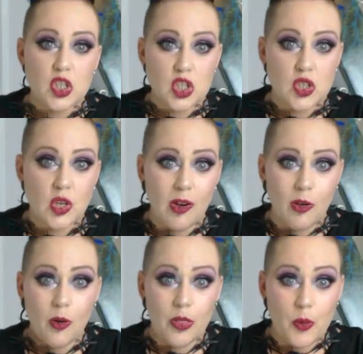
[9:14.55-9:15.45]

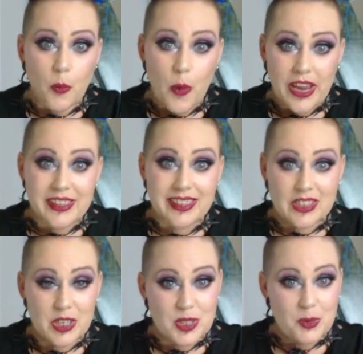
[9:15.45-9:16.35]
so the way
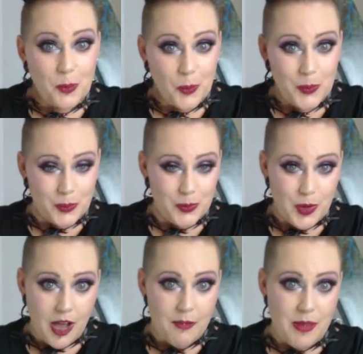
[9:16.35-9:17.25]
that this
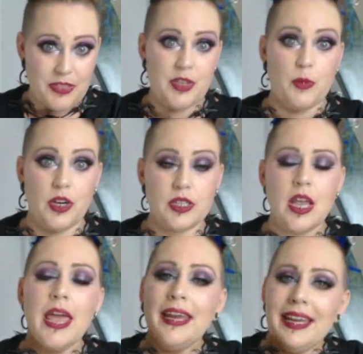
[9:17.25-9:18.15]
method
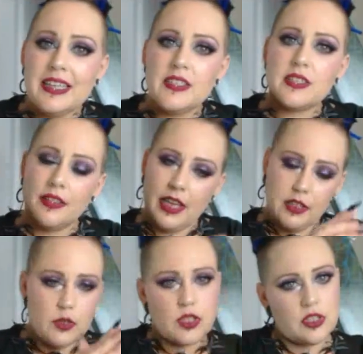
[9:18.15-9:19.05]
works is
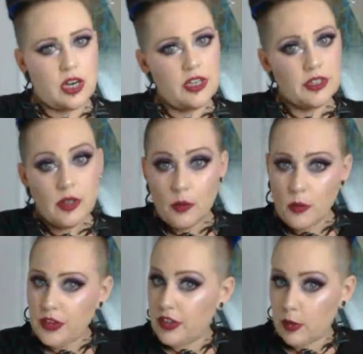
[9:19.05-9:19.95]
that you start
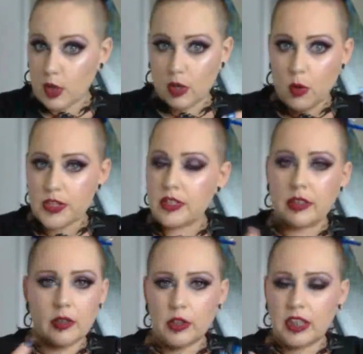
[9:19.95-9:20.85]
with your
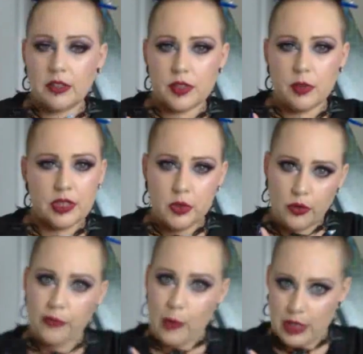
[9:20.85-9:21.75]
corset that only gives you a
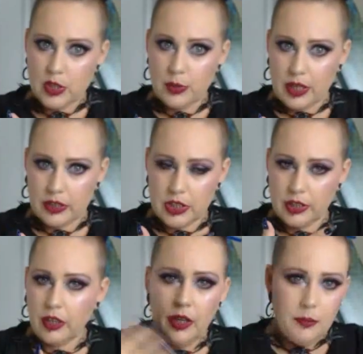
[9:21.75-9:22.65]
2 to 4 inch
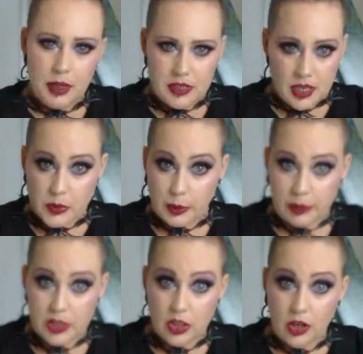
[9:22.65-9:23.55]
reduction, because that's where
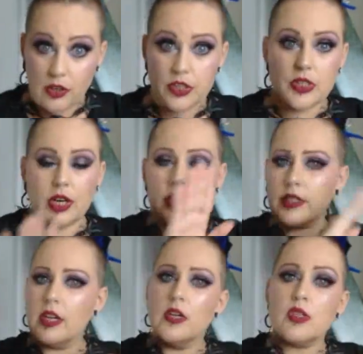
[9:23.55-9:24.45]
we should all
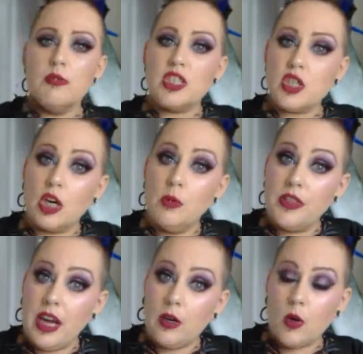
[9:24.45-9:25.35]
start. So we start
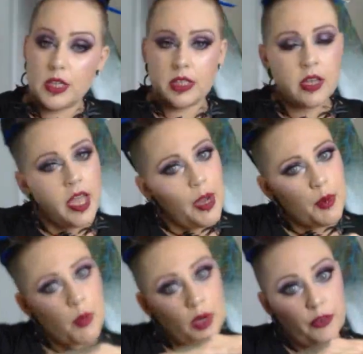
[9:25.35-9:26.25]
with that corset
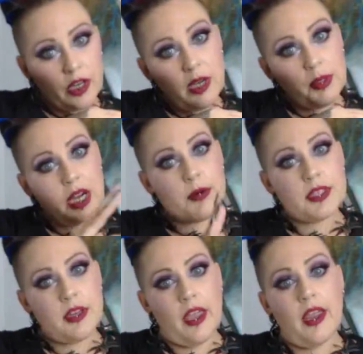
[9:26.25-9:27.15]
and we wear it for a couple
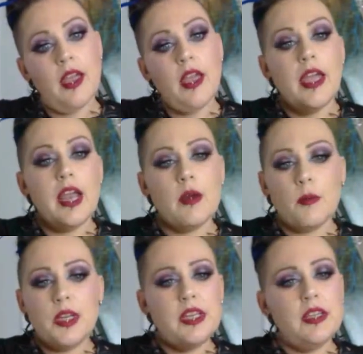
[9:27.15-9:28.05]
hours a day.
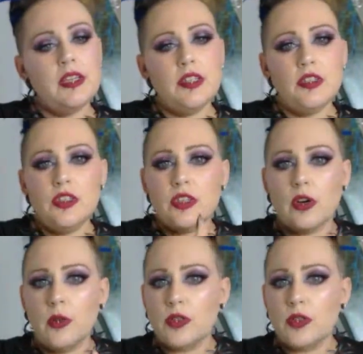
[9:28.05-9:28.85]
And we,